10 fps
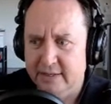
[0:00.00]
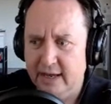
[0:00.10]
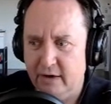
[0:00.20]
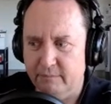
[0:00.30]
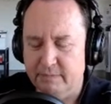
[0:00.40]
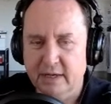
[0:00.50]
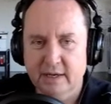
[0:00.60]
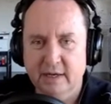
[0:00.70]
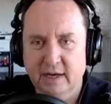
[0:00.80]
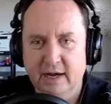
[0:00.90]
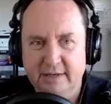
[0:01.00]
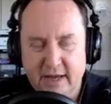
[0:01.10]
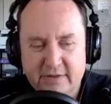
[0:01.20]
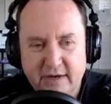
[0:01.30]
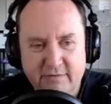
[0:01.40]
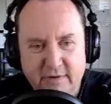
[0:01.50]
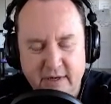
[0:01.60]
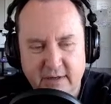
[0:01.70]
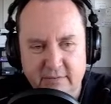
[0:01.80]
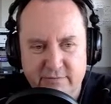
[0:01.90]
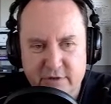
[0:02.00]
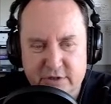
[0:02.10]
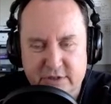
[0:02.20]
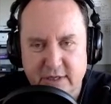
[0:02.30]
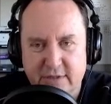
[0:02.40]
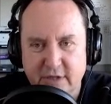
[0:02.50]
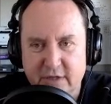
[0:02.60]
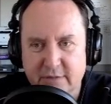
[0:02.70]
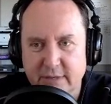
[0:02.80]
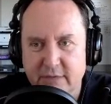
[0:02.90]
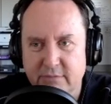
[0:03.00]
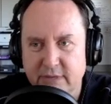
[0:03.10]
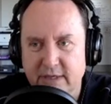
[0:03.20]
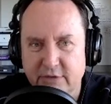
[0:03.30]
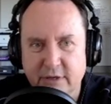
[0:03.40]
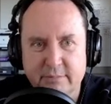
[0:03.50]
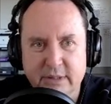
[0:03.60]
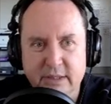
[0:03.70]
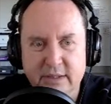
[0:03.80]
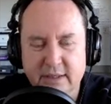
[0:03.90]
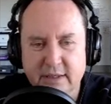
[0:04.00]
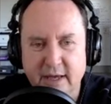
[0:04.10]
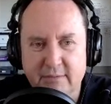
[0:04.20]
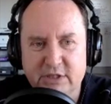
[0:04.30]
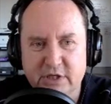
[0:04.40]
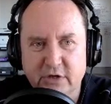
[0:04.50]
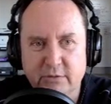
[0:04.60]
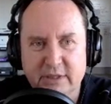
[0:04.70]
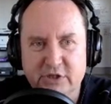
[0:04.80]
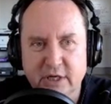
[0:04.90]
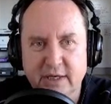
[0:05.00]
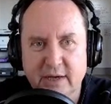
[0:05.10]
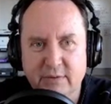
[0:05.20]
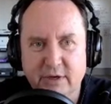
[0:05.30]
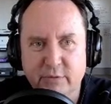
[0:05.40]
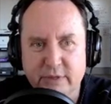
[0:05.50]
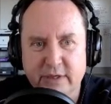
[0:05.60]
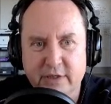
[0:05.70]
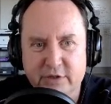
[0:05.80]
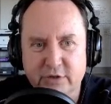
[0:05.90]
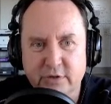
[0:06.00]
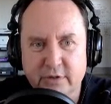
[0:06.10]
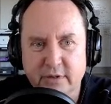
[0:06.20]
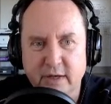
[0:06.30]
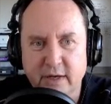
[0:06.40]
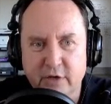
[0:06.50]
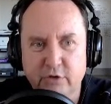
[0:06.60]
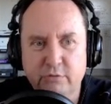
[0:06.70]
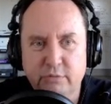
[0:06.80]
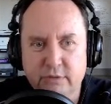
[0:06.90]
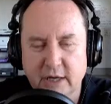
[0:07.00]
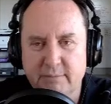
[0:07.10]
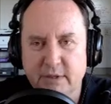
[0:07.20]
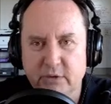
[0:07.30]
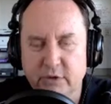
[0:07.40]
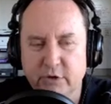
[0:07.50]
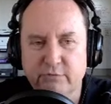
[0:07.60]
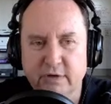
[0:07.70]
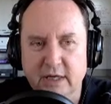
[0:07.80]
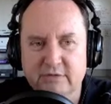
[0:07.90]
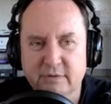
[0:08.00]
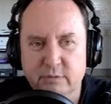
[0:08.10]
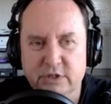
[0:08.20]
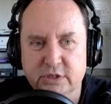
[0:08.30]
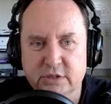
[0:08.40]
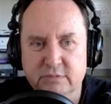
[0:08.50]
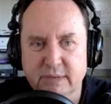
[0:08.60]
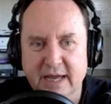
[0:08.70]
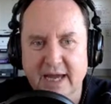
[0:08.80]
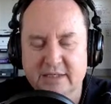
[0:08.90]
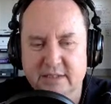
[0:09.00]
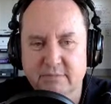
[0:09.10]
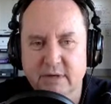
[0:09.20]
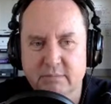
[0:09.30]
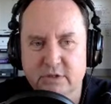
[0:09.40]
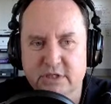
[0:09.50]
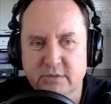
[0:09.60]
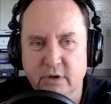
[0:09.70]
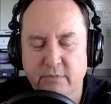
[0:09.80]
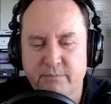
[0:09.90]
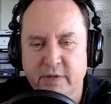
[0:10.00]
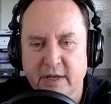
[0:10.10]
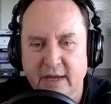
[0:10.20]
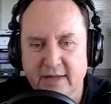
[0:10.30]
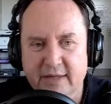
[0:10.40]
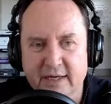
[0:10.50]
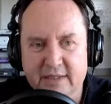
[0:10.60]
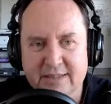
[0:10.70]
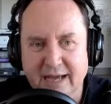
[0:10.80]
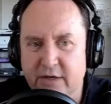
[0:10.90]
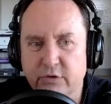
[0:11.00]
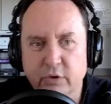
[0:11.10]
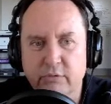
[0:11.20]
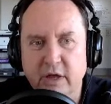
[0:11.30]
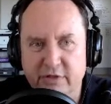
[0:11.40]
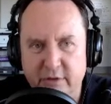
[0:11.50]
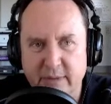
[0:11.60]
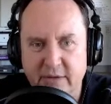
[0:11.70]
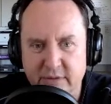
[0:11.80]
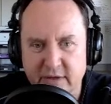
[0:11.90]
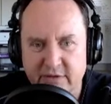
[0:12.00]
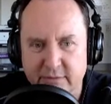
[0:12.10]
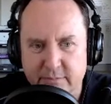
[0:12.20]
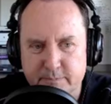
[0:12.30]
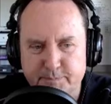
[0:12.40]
Now, uh, now that I've uh, uh first uh, talked about my credibility and how much I know about China, I want to reassert uh, a new topic or a new philosophy, which is my axiom number zero, and that is I don't know nothing about nothing.